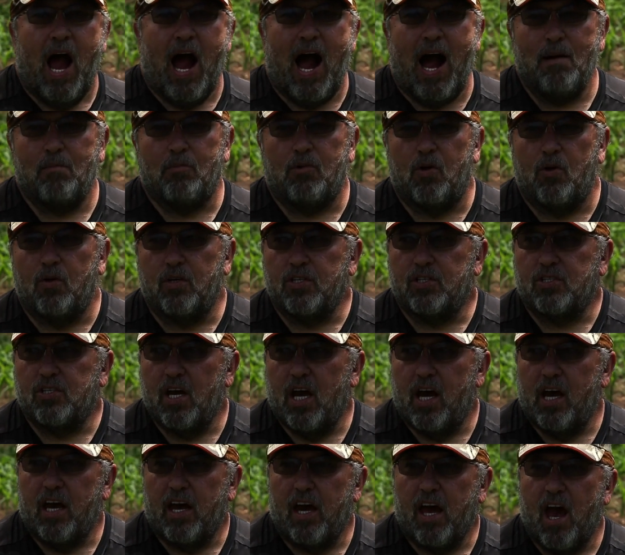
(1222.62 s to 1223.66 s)
I'm going to
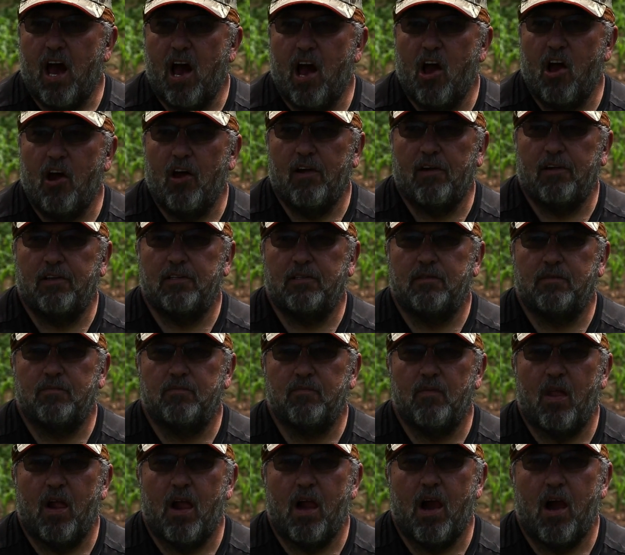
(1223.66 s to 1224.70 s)
say
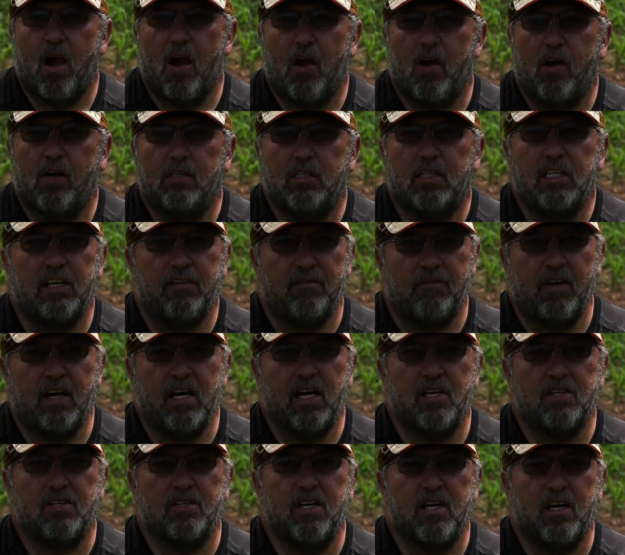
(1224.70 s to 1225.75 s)

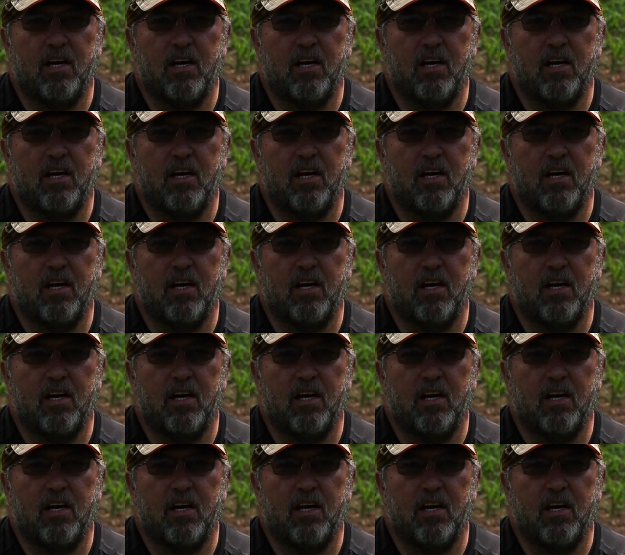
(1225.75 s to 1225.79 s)
invest